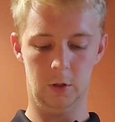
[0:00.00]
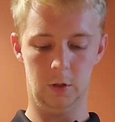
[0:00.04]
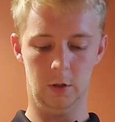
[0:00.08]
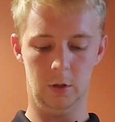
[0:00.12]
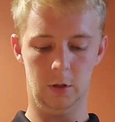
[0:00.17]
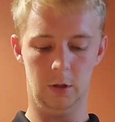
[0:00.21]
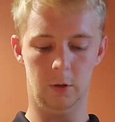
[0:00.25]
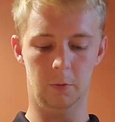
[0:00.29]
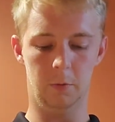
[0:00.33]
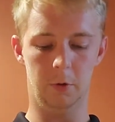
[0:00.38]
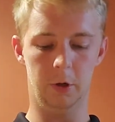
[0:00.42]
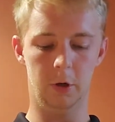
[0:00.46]

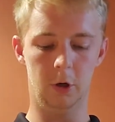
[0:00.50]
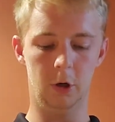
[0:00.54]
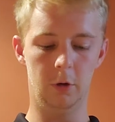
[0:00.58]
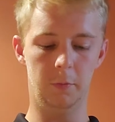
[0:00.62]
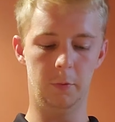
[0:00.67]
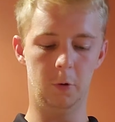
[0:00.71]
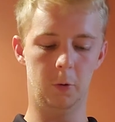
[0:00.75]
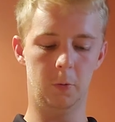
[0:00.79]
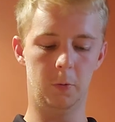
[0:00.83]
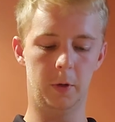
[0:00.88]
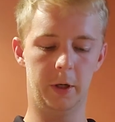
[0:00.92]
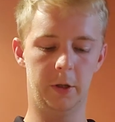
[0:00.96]
The
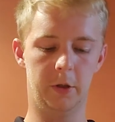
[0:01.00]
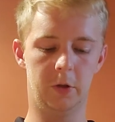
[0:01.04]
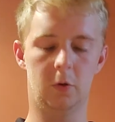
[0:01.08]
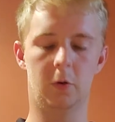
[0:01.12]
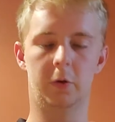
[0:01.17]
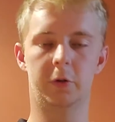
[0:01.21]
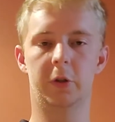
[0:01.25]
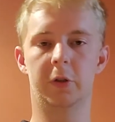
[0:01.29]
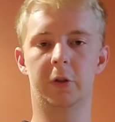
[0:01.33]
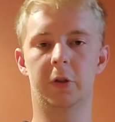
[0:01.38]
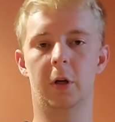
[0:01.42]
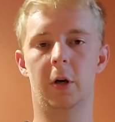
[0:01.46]
Renewable
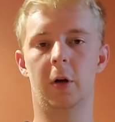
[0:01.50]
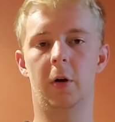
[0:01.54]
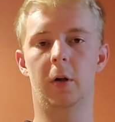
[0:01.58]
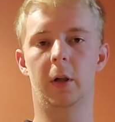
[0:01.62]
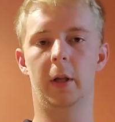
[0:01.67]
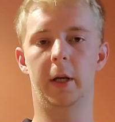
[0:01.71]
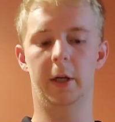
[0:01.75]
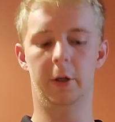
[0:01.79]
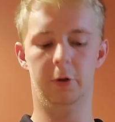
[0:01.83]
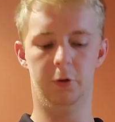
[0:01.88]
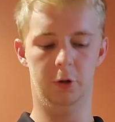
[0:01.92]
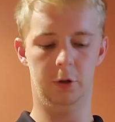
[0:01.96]
Resources
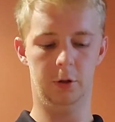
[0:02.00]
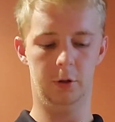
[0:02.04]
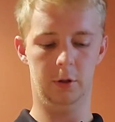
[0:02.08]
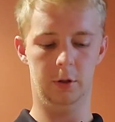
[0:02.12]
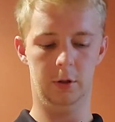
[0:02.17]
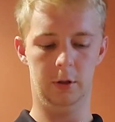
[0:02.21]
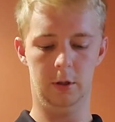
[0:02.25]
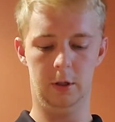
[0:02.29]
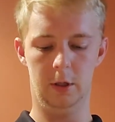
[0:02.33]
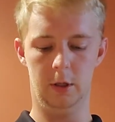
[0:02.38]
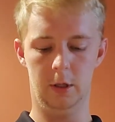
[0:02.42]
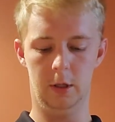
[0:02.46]
Coalition
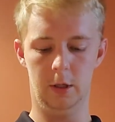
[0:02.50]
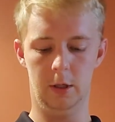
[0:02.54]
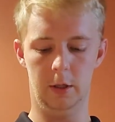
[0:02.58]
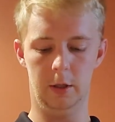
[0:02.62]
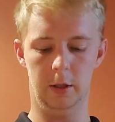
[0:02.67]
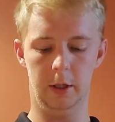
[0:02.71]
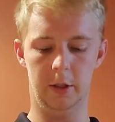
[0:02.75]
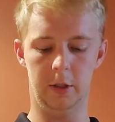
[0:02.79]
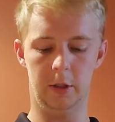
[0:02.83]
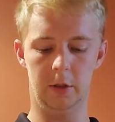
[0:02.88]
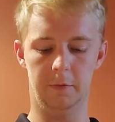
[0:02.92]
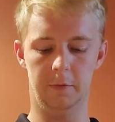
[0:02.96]

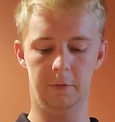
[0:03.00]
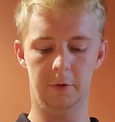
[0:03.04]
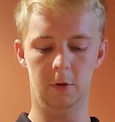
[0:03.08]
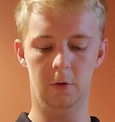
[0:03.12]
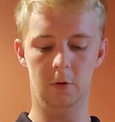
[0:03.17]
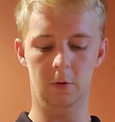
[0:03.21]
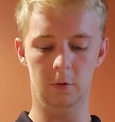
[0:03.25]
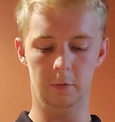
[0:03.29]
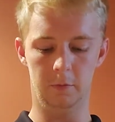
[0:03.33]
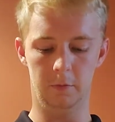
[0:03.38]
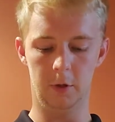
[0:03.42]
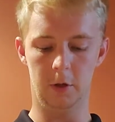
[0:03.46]
lists a
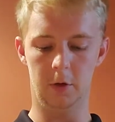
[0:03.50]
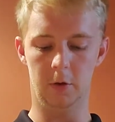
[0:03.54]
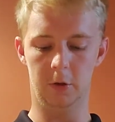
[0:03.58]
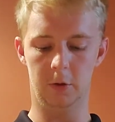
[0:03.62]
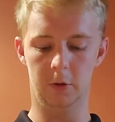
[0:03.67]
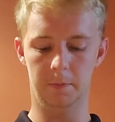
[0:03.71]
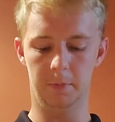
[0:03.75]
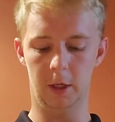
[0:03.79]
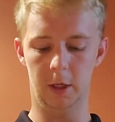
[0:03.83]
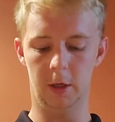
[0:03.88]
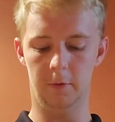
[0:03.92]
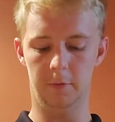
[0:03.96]
few of those
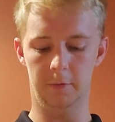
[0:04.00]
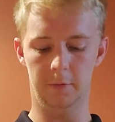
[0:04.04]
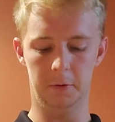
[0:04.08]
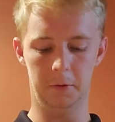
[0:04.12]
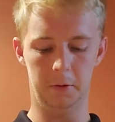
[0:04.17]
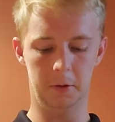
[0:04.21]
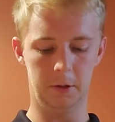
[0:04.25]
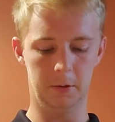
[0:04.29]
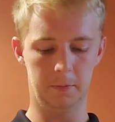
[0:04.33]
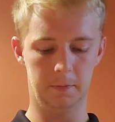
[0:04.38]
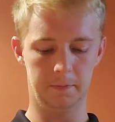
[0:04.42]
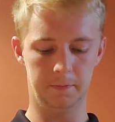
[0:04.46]

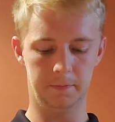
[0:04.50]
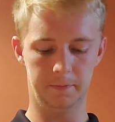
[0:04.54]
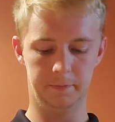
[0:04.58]
benefits.